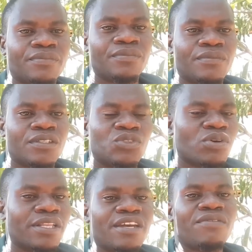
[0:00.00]
So I'll
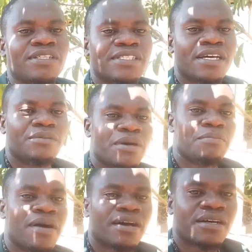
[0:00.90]
never turn my back
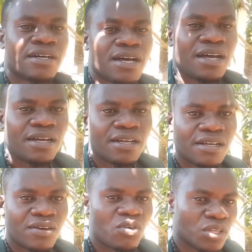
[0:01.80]

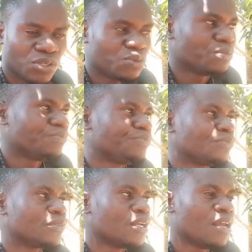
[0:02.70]
on you.
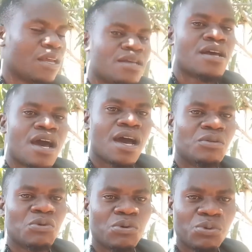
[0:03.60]
I'll
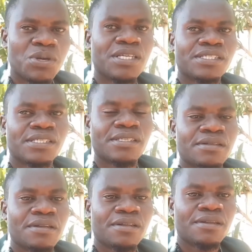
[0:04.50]
always
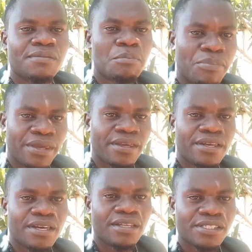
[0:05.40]
be in
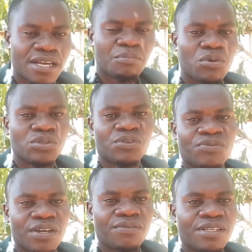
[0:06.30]
support of
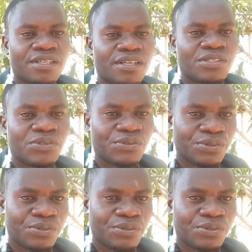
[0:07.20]
everything that you do.